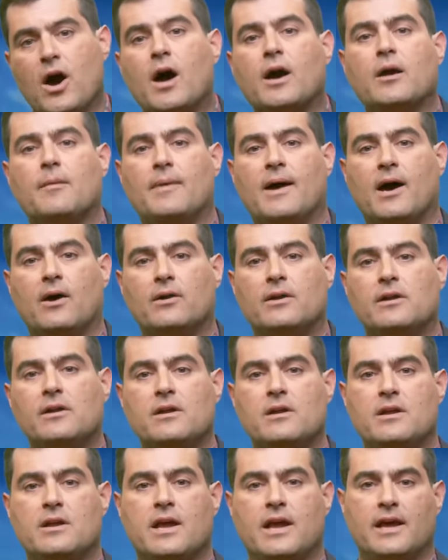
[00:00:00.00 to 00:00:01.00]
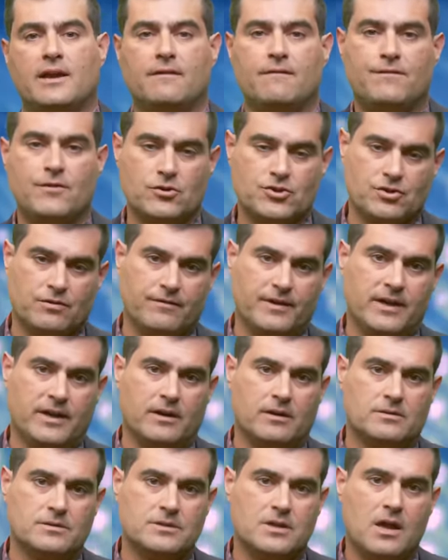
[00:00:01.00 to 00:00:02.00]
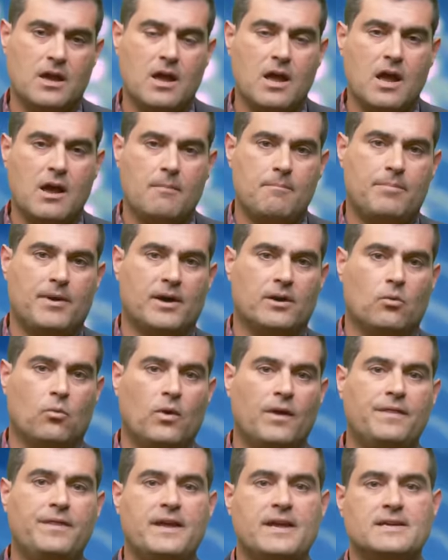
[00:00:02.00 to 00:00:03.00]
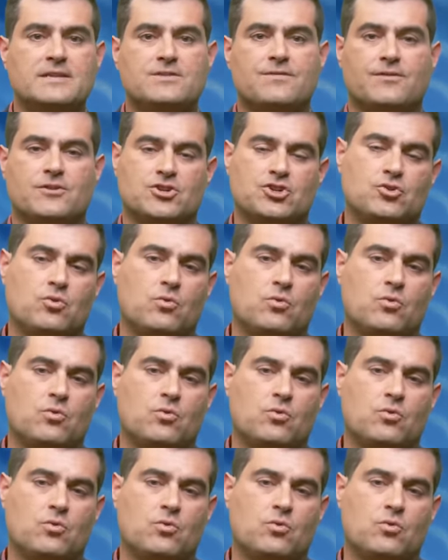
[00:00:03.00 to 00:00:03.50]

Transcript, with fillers: talk about in future videos. But one thing's for